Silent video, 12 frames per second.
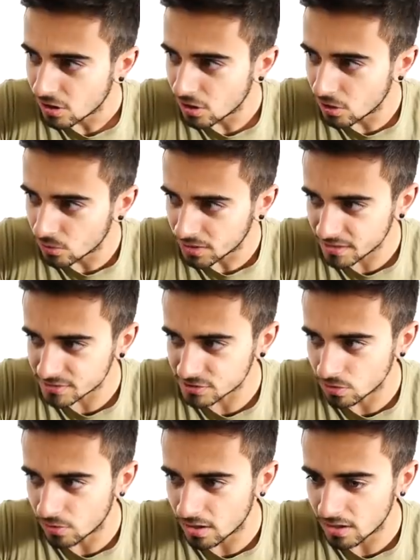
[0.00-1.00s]
Okay,
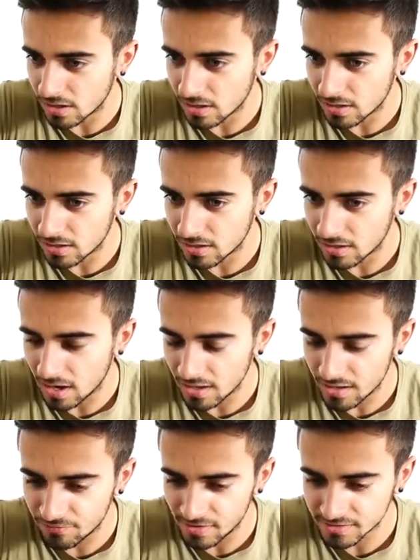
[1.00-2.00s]
so
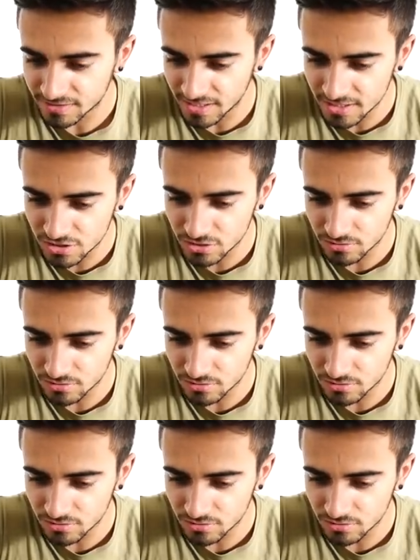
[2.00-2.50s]
if I send